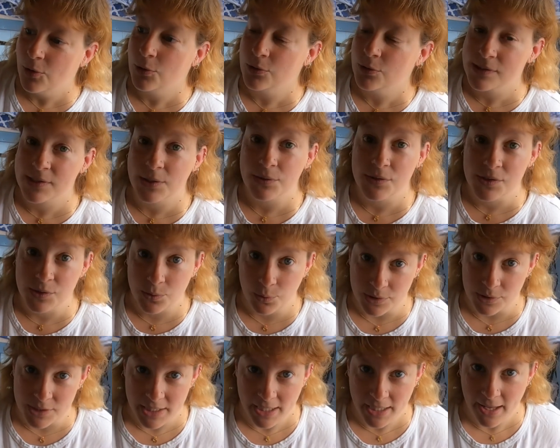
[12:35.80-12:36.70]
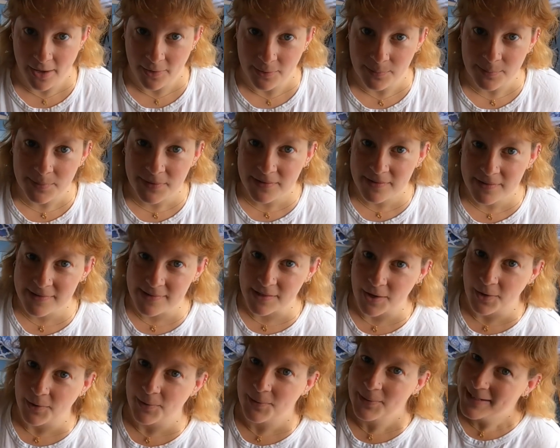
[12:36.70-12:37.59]
Also, squatting helps.
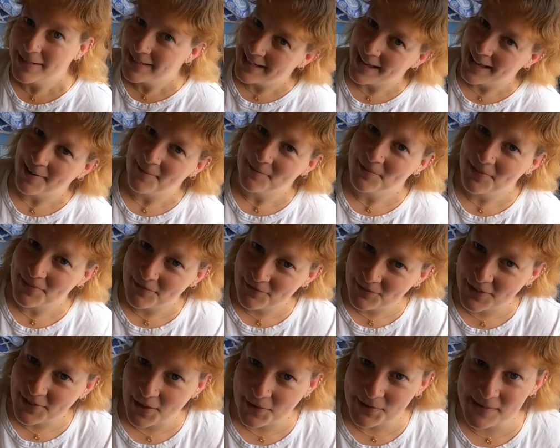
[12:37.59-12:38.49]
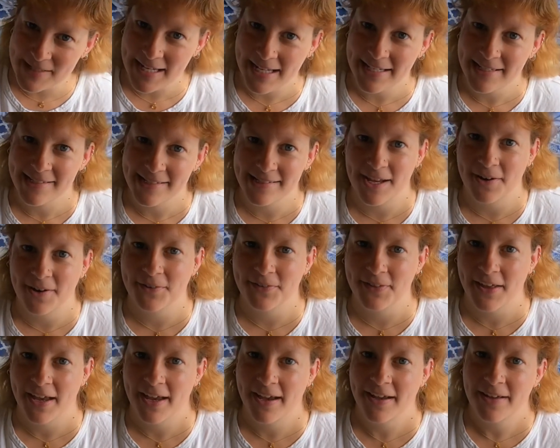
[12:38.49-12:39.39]
So yeah, for those ladies out
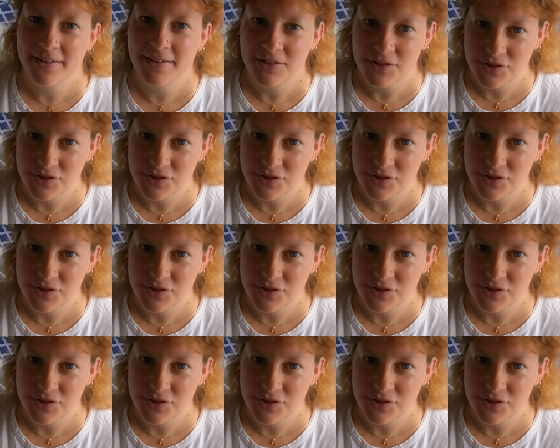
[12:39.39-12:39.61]
there,